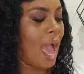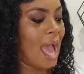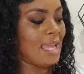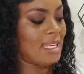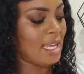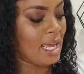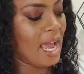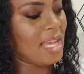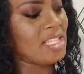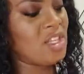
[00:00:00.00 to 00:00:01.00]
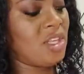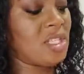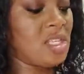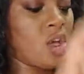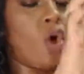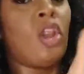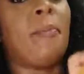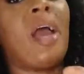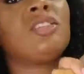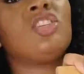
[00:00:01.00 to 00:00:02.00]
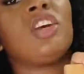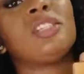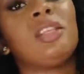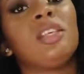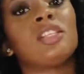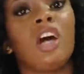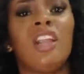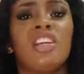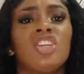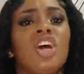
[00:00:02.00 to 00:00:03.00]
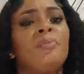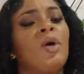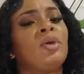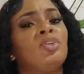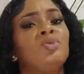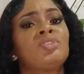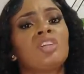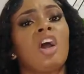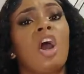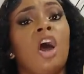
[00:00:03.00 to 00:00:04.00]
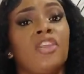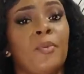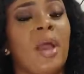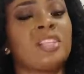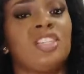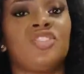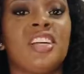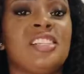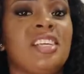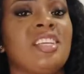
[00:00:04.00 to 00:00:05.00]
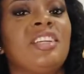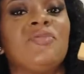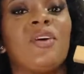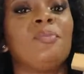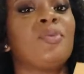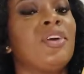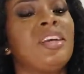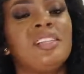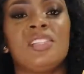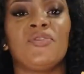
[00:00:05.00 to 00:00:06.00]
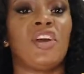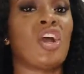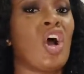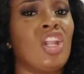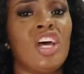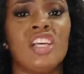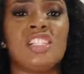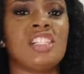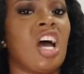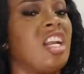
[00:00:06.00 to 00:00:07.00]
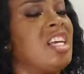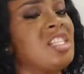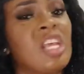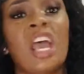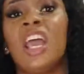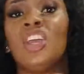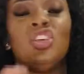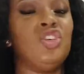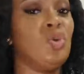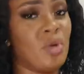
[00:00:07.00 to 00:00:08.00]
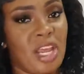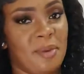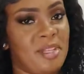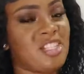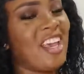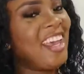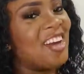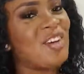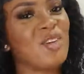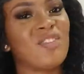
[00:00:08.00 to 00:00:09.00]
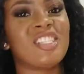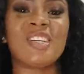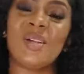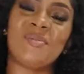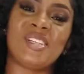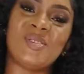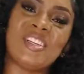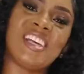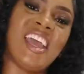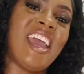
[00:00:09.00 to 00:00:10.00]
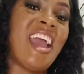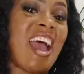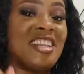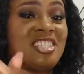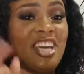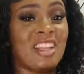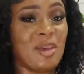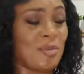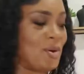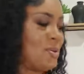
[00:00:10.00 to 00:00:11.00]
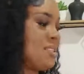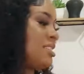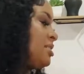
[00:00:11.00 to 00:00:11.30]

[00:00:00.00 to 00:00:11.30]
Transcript: And yeah, guys, so this is the only maxi dress in this collection, but we do stock other maxi dresses in different prints, different colors, solids, you name it. So head on over to Club Couture JA and check them out.